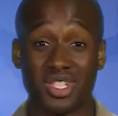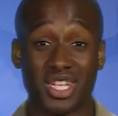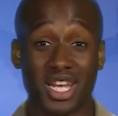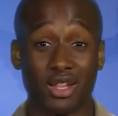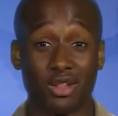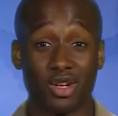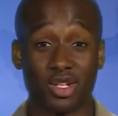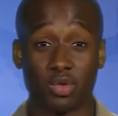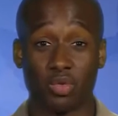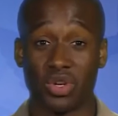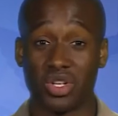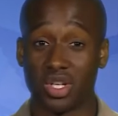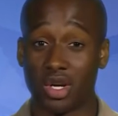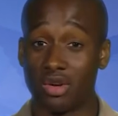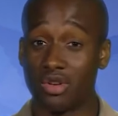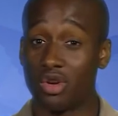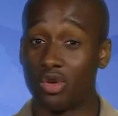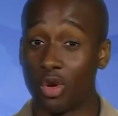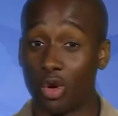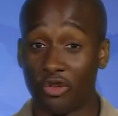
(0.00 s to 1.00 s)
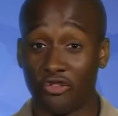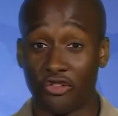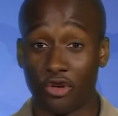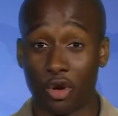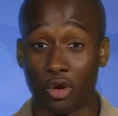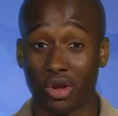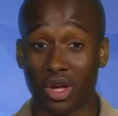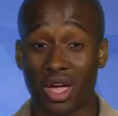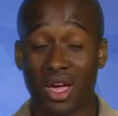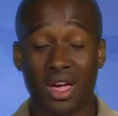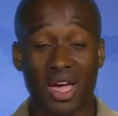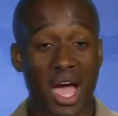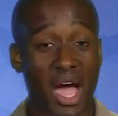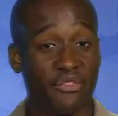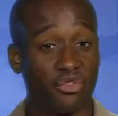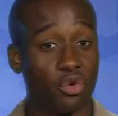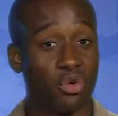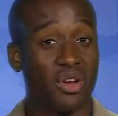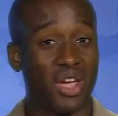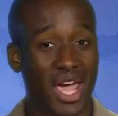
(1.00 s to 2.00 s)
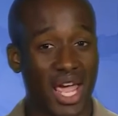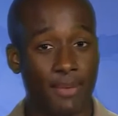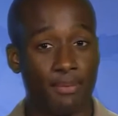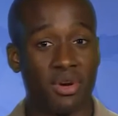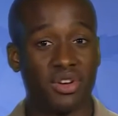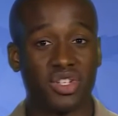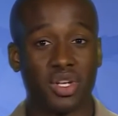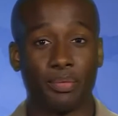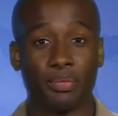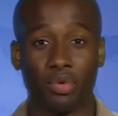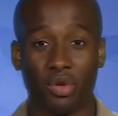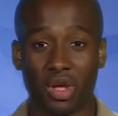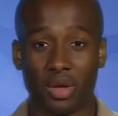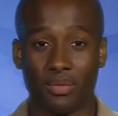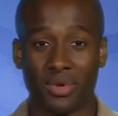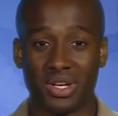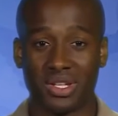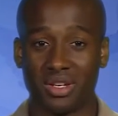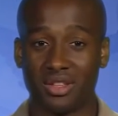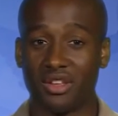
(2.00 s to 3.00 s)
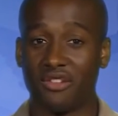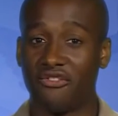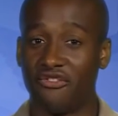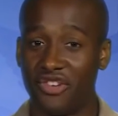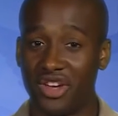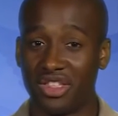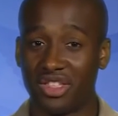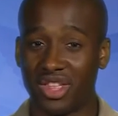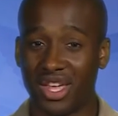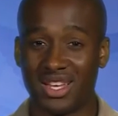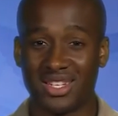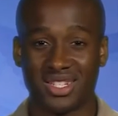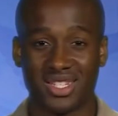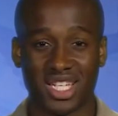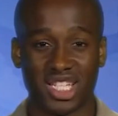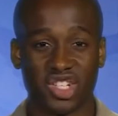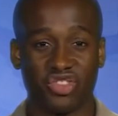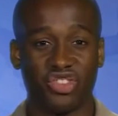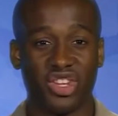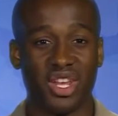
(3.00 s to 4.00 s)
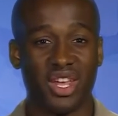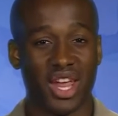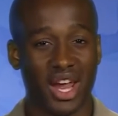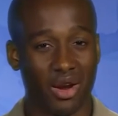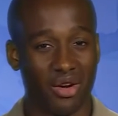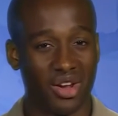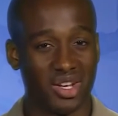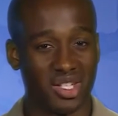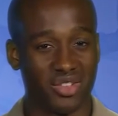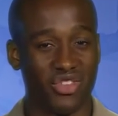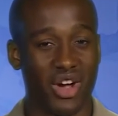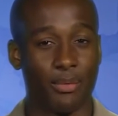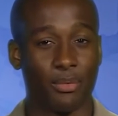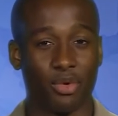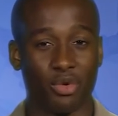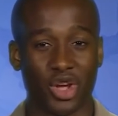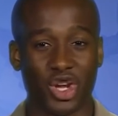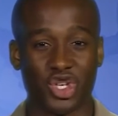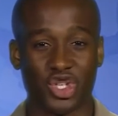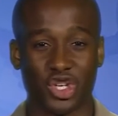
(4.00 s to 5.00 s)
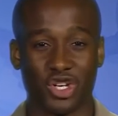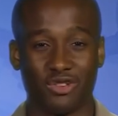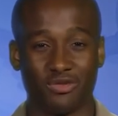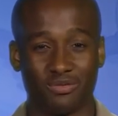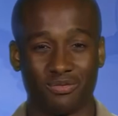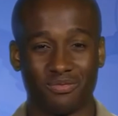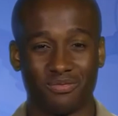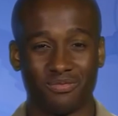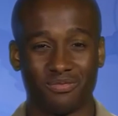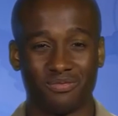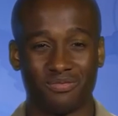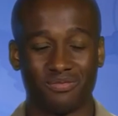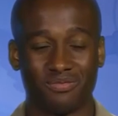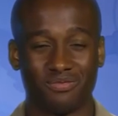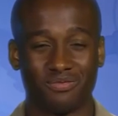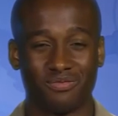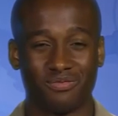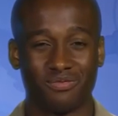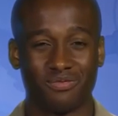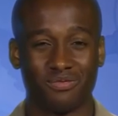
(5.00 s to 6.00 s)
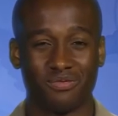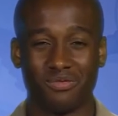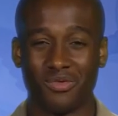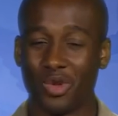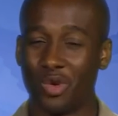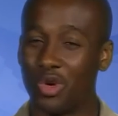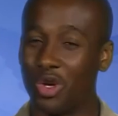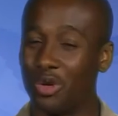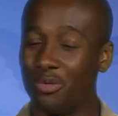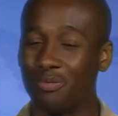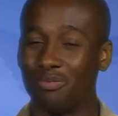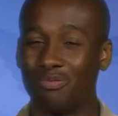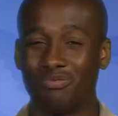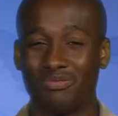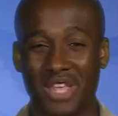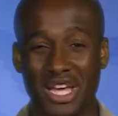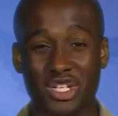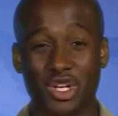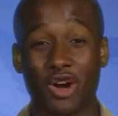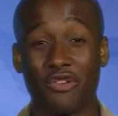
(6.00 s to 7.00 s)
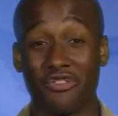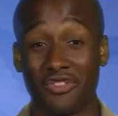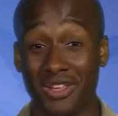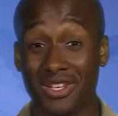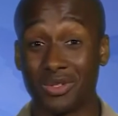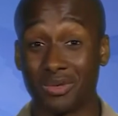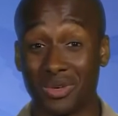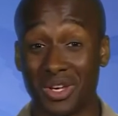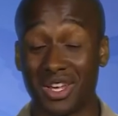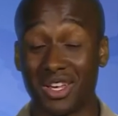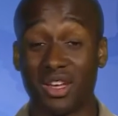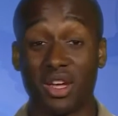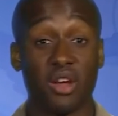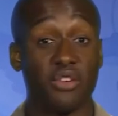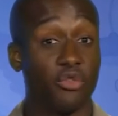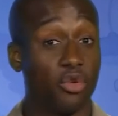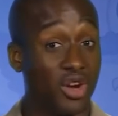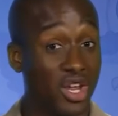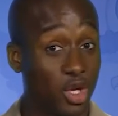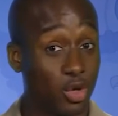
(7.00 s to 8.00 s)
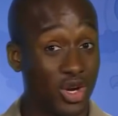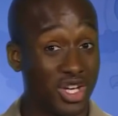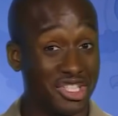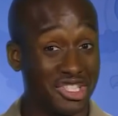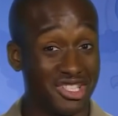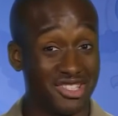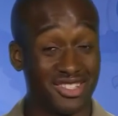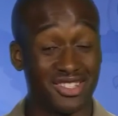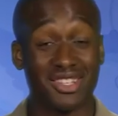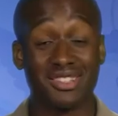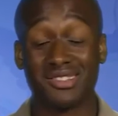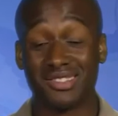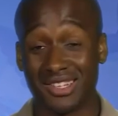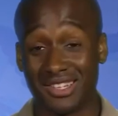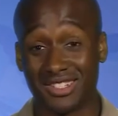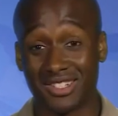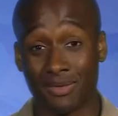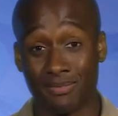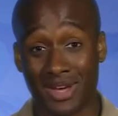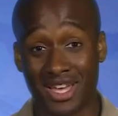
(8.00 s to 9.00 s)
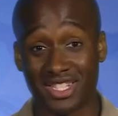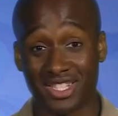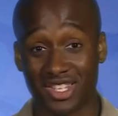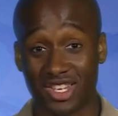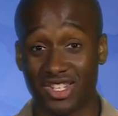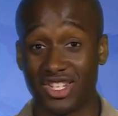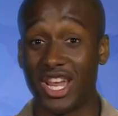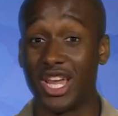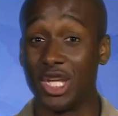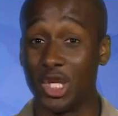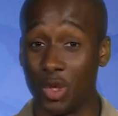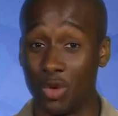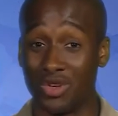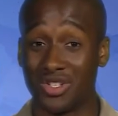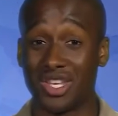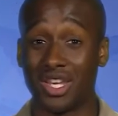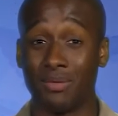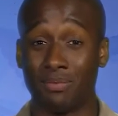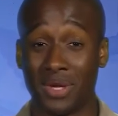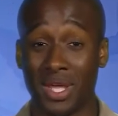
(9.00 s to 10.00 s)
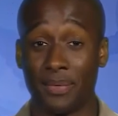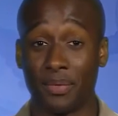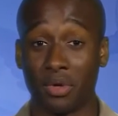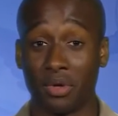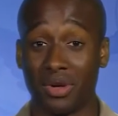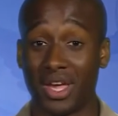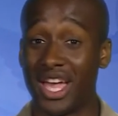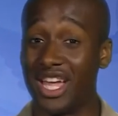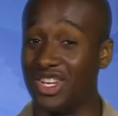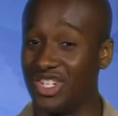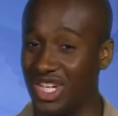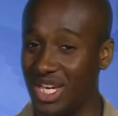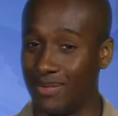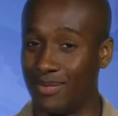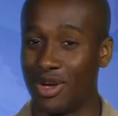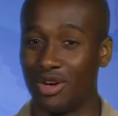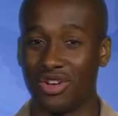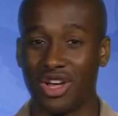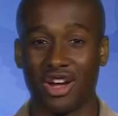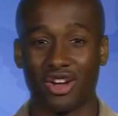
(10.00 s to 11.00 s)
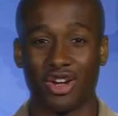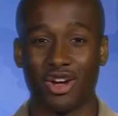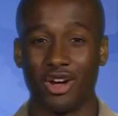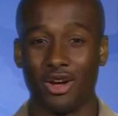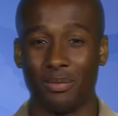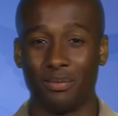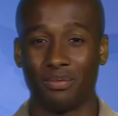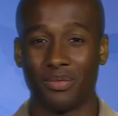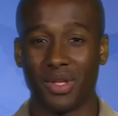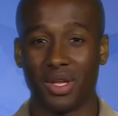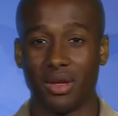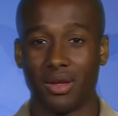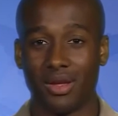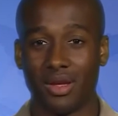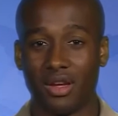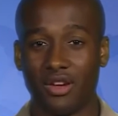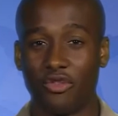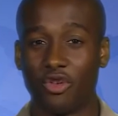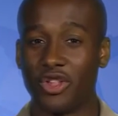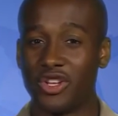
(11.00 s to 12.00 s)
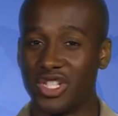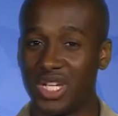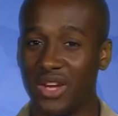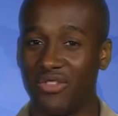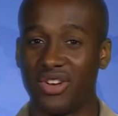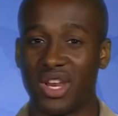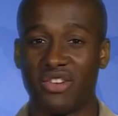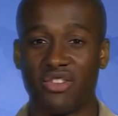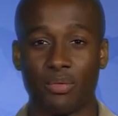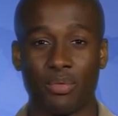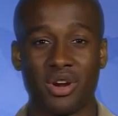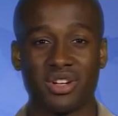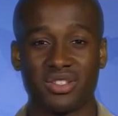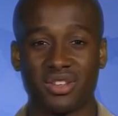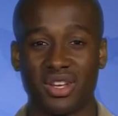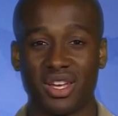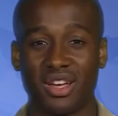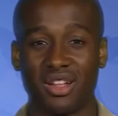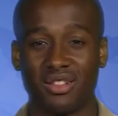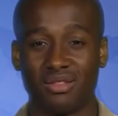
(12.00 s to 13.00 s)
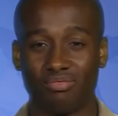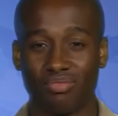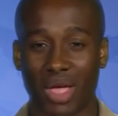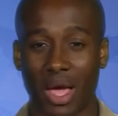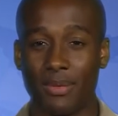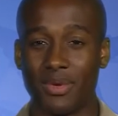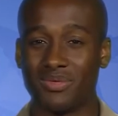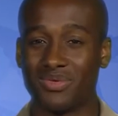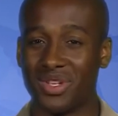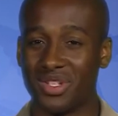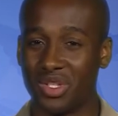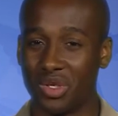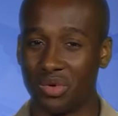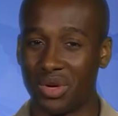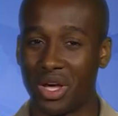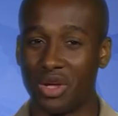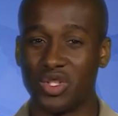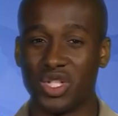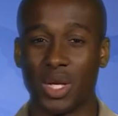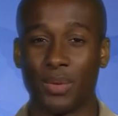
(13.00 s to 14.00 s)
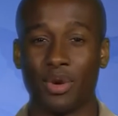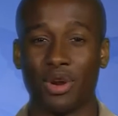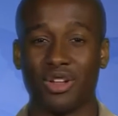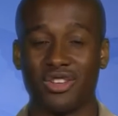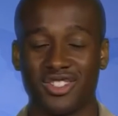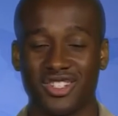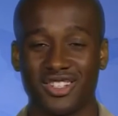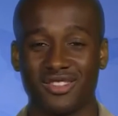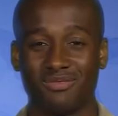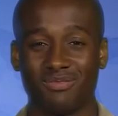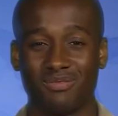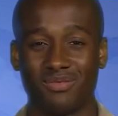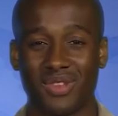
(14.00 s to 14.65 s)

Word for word: sailors returned to Norfolk after an 8-month deployment to the 5th and 6th Fleet areas of operation. Well, that's all for this week. For any questions, send us a message at usnpeople@gmail.com. For the Chief of Naval Personnel, I'm MC2 LJ Burleson.